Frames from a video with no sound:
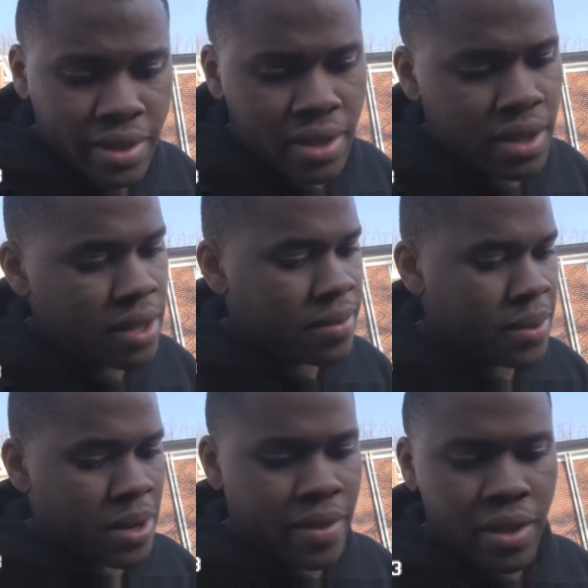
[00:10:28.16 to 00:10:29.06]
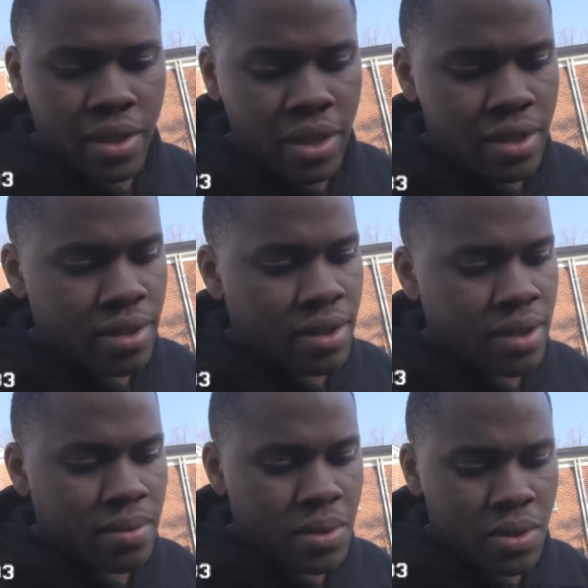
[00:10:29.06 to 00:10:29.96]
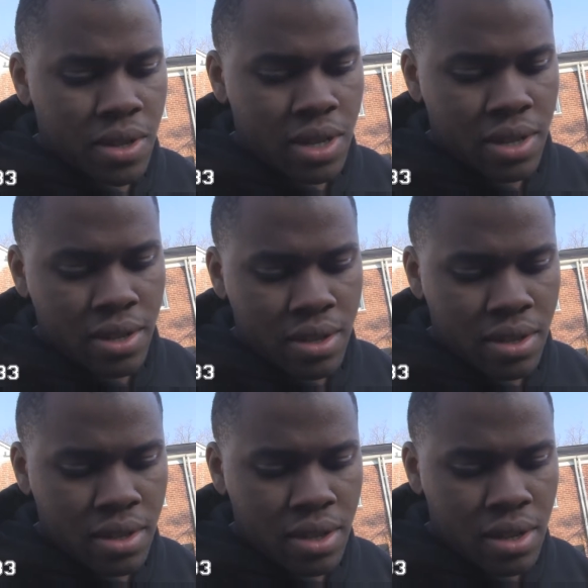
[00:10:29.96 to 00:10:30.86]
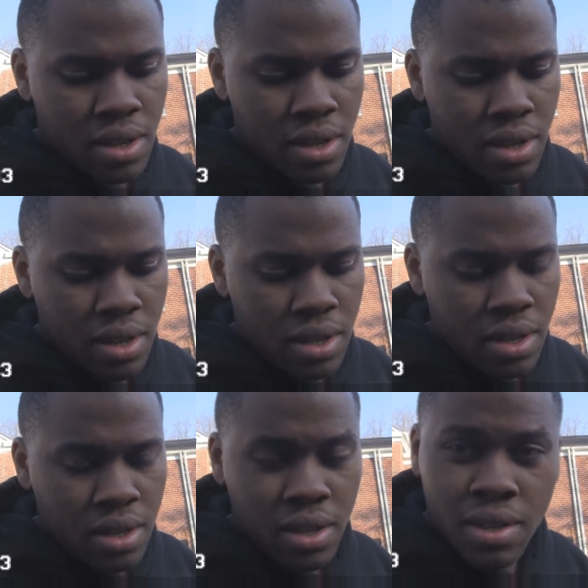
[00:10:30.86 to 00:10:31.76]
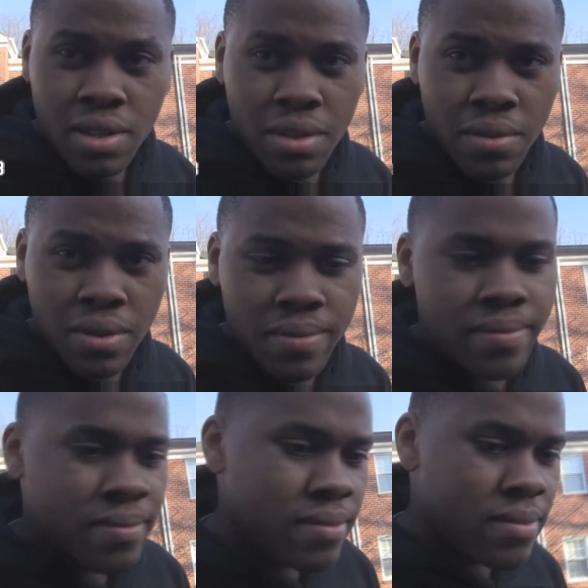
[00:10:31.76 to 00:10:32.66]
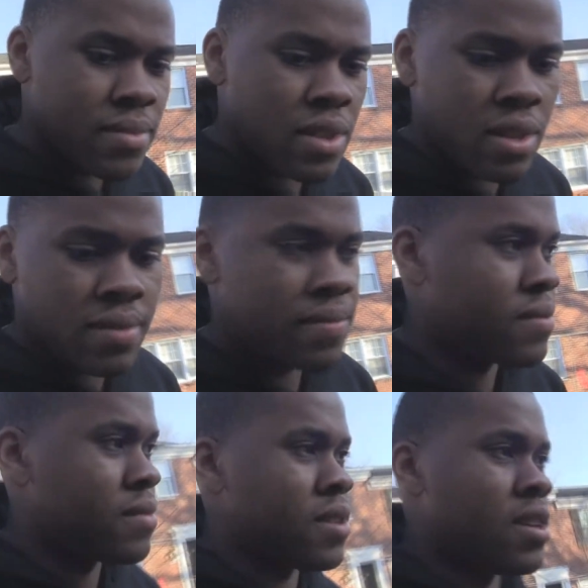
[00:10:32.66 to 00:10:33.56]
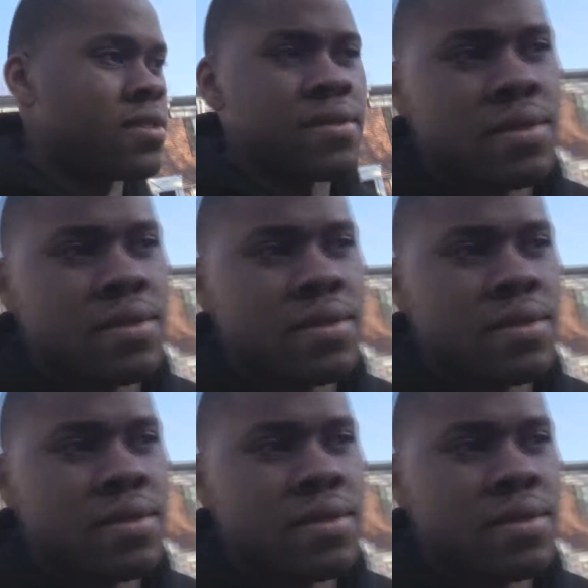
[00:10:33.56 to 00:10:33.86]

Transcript: But yeah, we're just waiting for USPS to get here, one part, and then we'll be able to finish up this fuel system, and I can